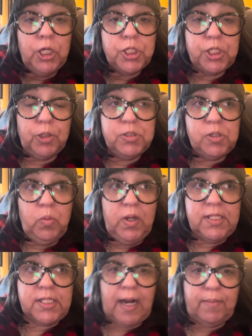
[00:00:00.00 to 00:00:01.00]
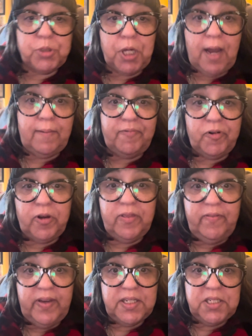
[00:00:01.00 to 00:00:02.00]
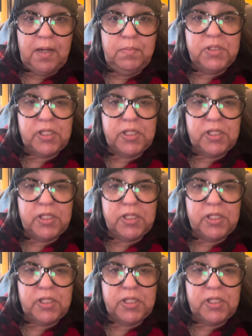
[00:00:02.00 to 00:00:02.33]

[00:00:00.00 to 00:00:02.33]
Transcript: So it's a one-stop shop for the victim.